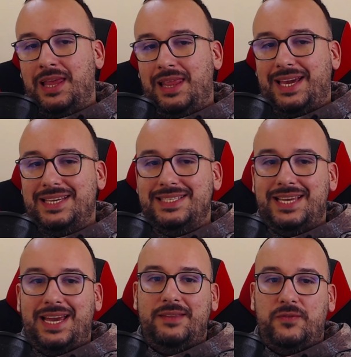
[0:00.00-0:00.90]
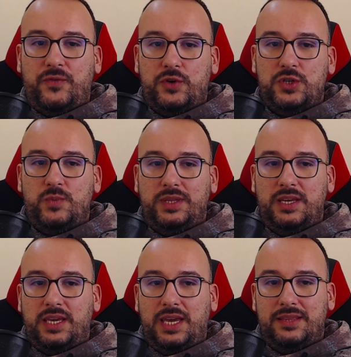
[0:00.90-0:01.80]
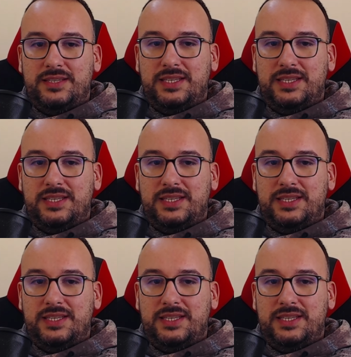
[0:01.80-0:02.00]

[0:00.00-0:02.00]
Like I said, first what they get is